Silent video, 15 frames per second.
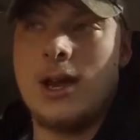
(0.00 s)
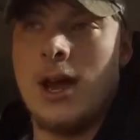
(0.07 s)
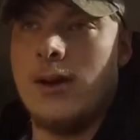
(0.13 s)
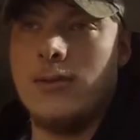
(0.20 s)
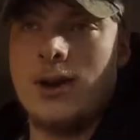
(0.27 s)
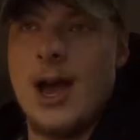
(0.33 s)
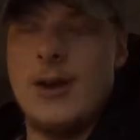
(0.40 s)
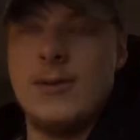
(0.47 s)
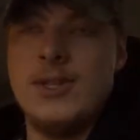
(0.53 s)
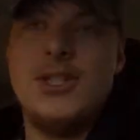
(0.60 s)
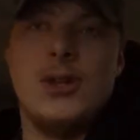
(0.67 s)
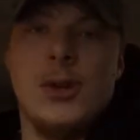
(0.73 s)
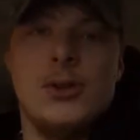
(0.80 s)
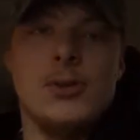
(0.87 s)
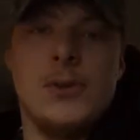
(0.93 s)
I, I was
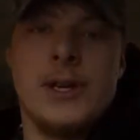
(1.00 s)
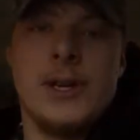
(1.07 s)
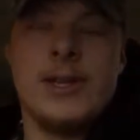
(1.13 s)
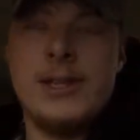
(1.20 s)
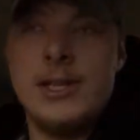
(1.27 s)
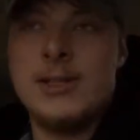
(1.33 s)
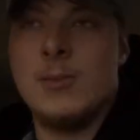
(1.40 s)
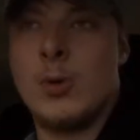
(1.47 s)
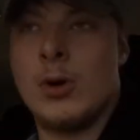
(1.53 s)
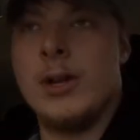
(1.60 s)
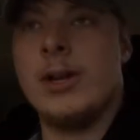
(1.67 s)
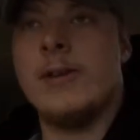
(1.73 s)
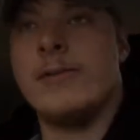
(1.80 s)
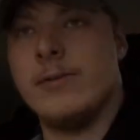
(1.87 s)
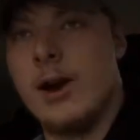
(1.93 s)
still doing it this
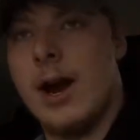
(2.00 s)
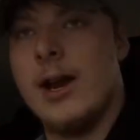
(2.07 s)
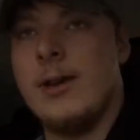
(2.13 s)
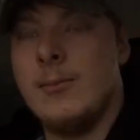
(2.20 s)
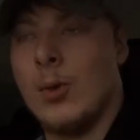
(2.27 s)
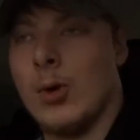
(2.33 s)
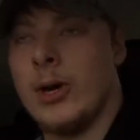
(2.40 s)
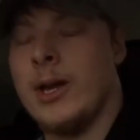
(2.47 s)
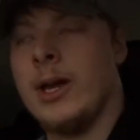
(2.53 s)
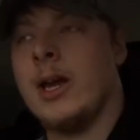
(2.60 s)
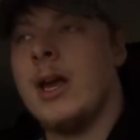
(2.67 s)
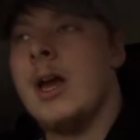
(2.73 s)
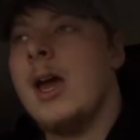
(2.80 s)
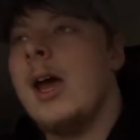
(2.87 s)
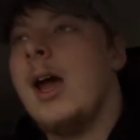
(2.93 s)
morning and Friday morning
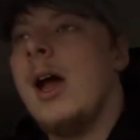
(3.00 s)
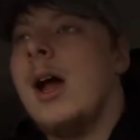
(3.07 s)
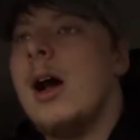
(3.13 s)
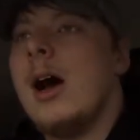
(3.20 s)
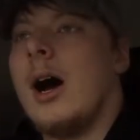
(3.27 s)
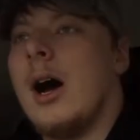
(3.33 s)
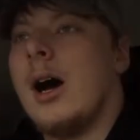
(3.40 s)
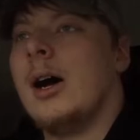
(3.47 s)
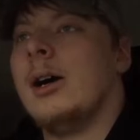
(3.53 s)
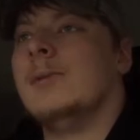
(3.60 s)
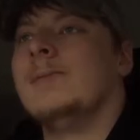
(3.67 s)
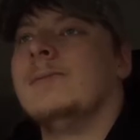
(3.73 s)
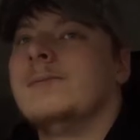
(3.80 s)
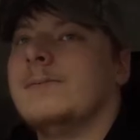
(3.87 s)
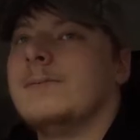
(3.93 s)

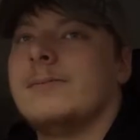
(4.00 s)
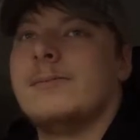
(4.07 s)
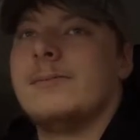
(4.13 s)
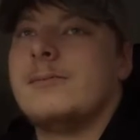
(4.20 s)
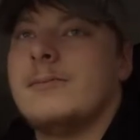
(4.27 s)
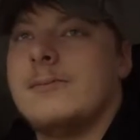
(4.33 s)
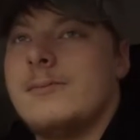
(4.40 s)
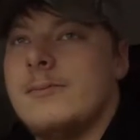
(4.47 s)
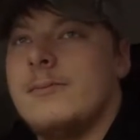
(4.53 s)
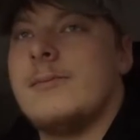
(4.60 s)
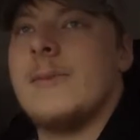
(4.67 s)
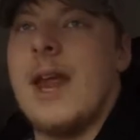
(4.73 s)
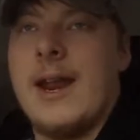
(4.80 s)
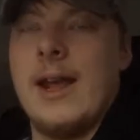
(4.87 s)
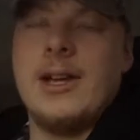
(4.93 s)

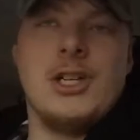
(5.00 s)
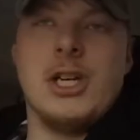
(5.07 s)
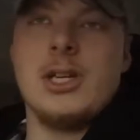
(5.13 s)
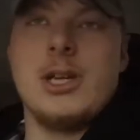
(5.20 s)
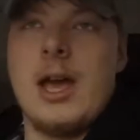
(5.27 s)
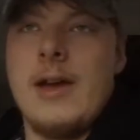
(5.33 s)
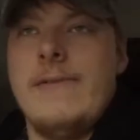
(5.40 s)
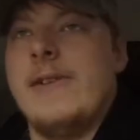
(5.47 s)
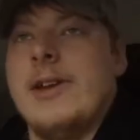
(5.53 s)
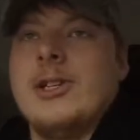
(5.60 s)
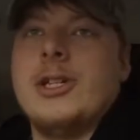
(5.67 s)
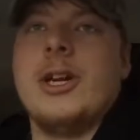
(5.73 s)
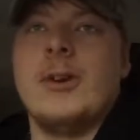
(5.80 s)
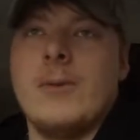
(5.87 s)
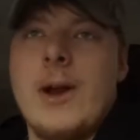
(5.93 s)
um, and I just I
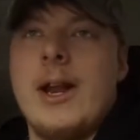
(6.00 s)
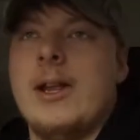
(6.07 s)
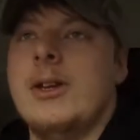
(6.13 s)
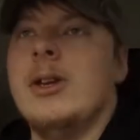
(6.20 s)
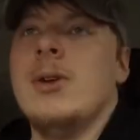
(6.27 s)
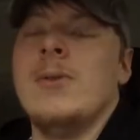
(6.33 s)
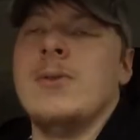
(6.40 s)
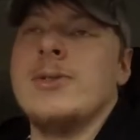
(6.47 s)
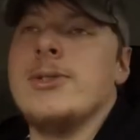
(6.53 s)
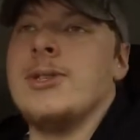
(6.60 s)
finished it right at noon.